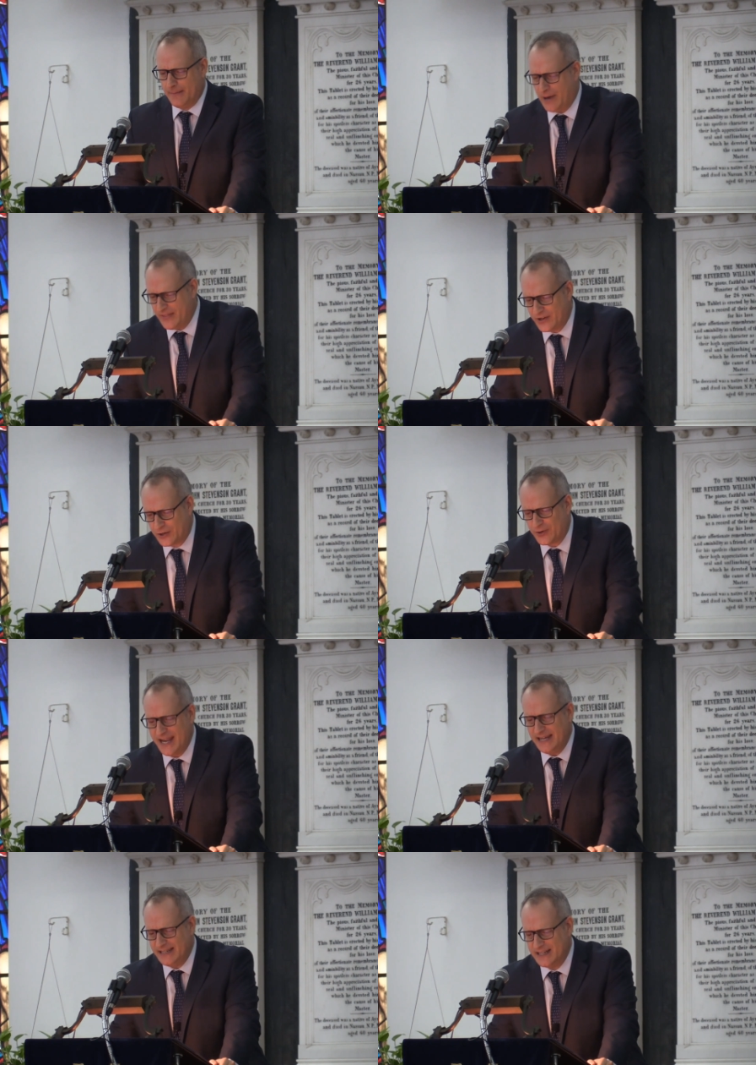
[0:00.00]
by the
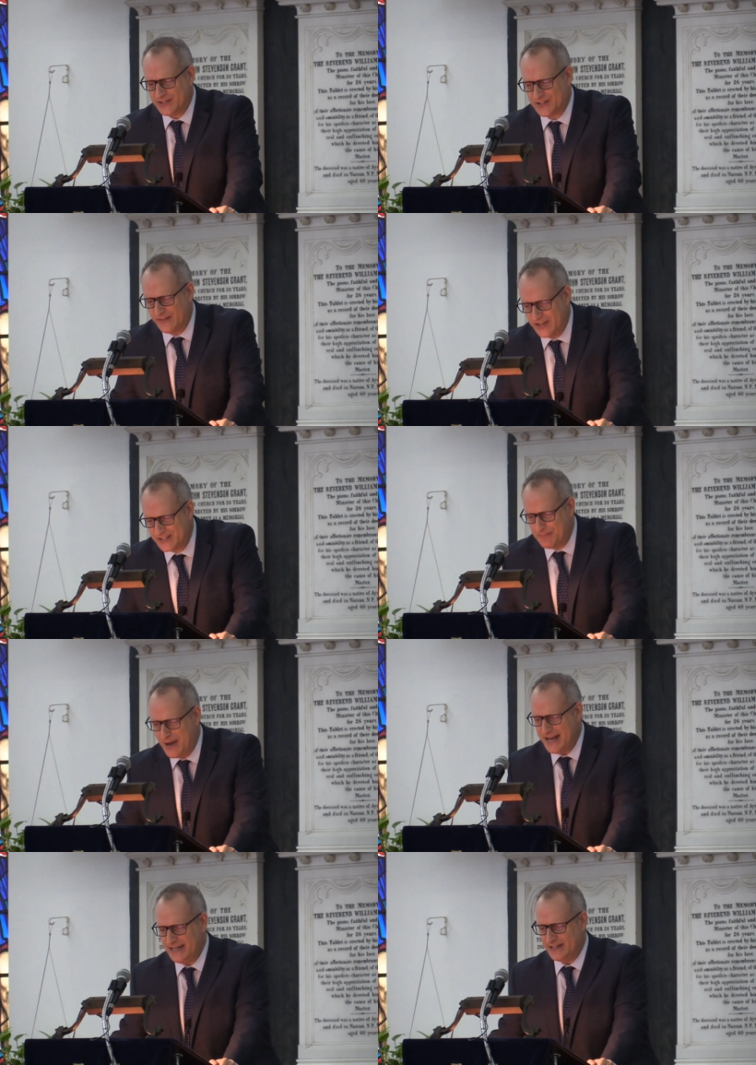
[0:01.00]
greatness of his
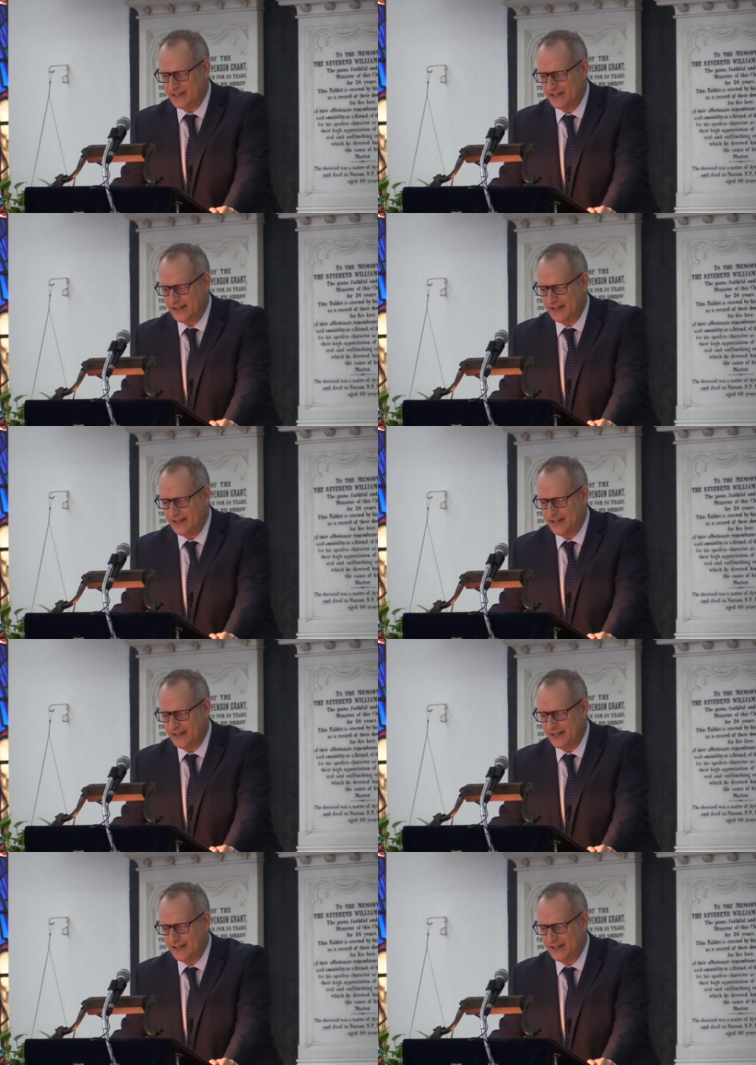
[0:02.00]
might.